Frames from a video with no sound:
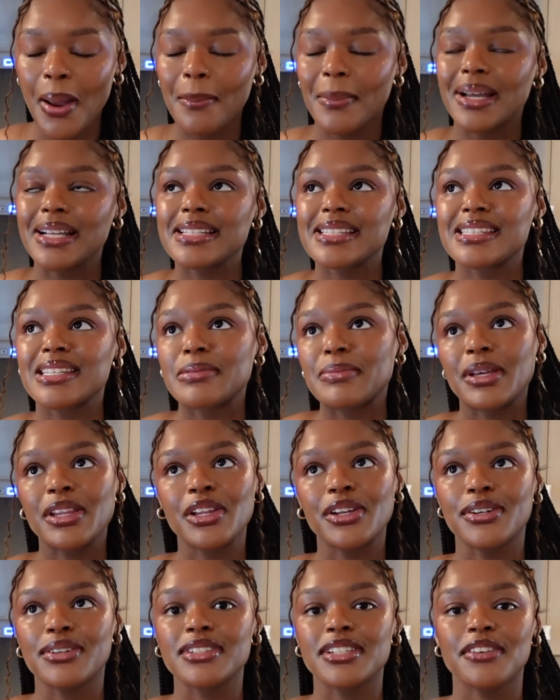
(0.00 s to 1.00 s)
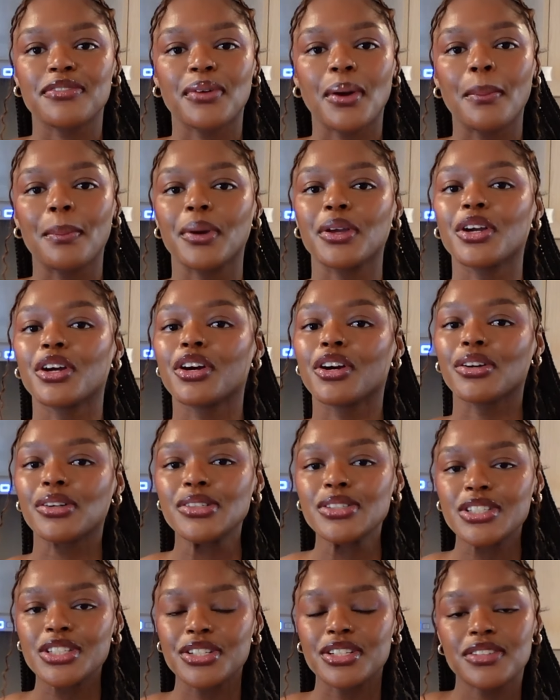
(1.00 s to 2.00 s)
it might seem a little different, but your
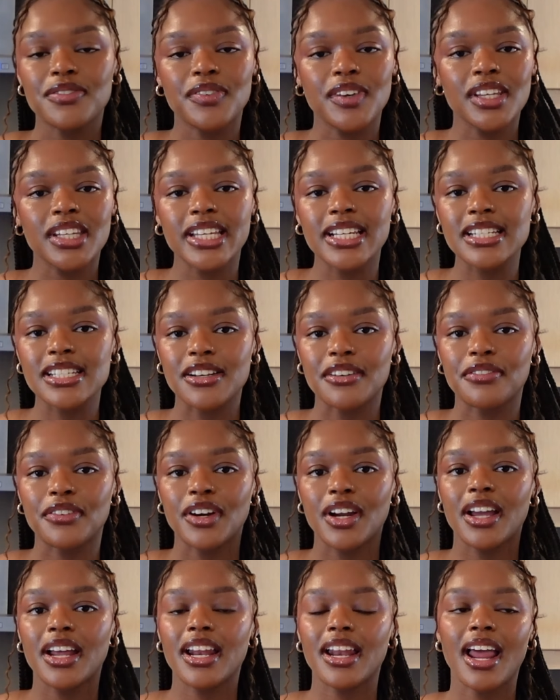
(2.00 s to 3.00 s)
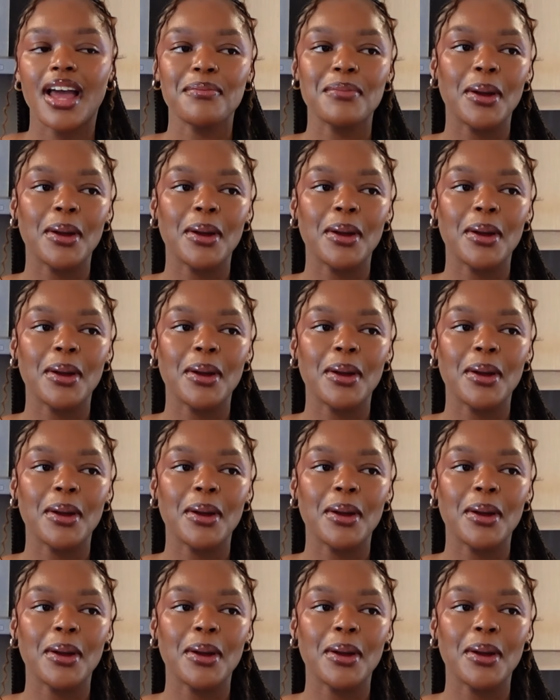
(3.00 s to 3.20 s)
girl's just feeling different.